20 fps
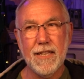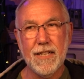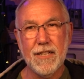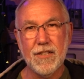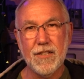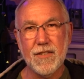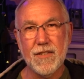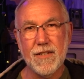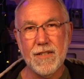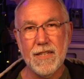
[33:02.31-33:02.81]
they
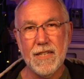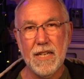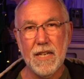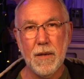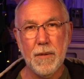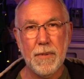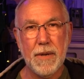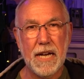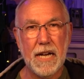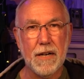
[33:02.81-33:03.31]
just
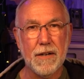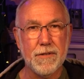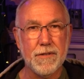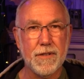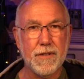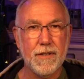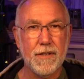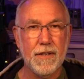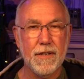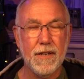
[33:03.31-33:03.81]
dim
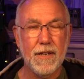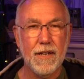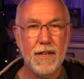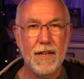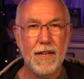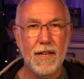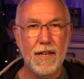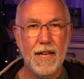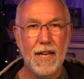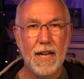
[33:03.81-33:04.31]
out.
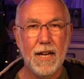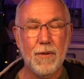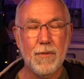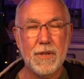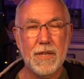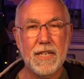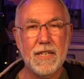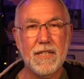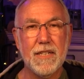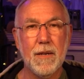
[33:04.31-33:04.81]
And
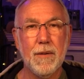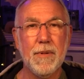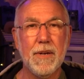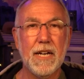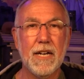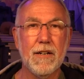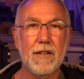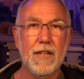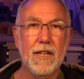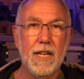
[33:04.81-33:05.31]
when they dim
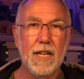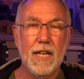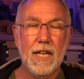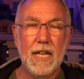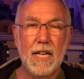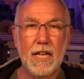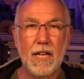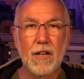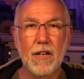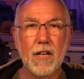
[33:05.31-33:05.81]
out,
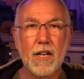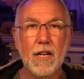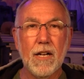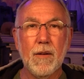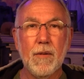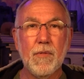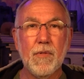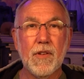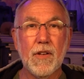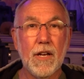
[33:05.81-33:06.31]
here
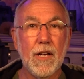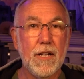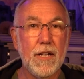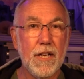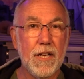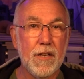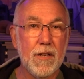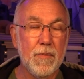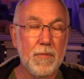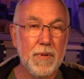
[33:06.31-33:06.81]
comes
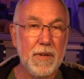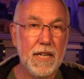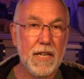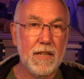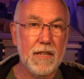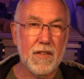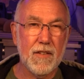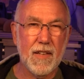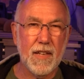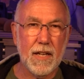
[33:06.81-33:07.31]
another bee
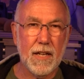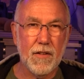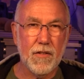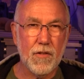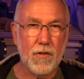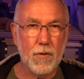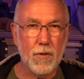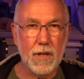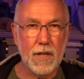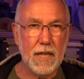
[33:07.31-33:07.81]
that's like a
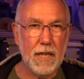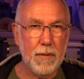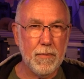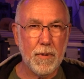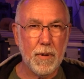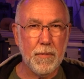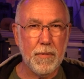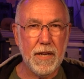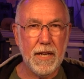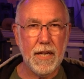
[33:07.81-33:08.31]

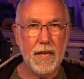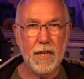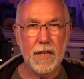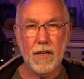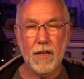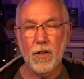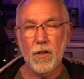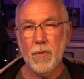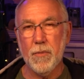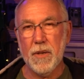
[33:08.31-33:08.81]
storekeeper bee.
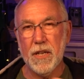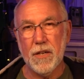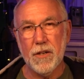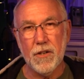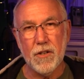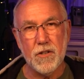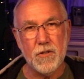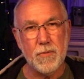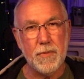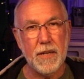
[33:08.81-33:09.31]
It could be a
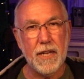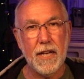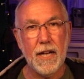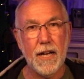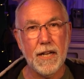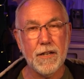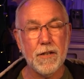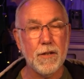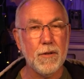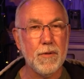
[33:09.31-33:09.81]
nurse bee.
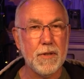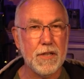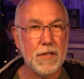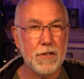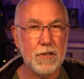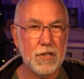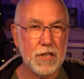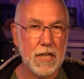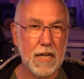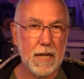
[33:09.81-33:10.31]
I don't know what
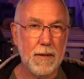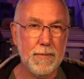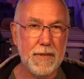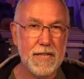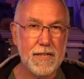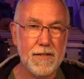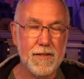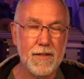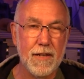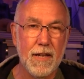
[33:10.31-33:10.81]
their job
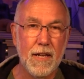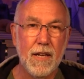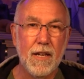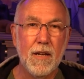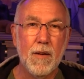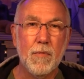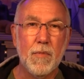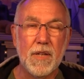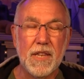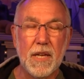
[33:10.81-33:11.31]
is,
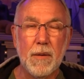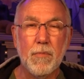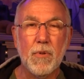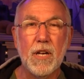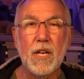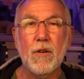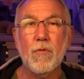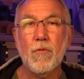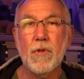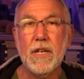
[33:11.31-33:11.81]
but they
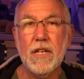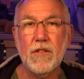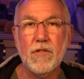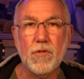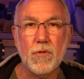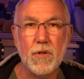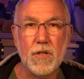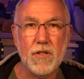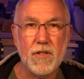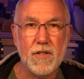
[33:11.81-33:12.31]
bring
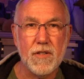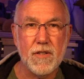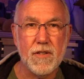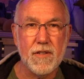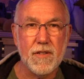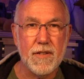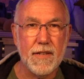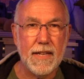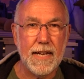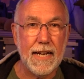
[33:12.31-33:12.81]

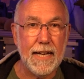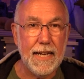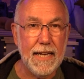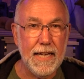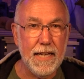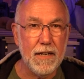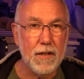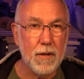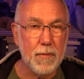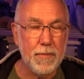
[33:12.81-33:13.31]
resources to that
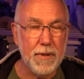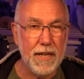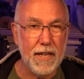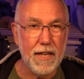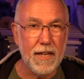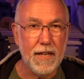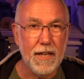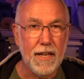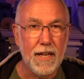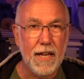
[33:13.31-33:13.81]
heater
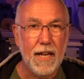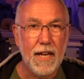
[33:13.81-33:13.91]
bee